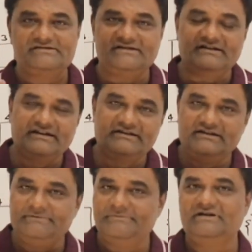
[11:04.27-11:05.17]
setting an
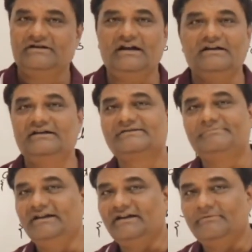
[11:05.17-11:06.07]
element, and
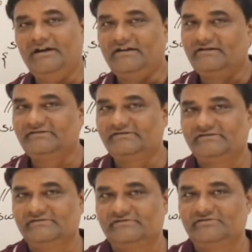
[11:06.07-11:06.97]
displaying a matrix.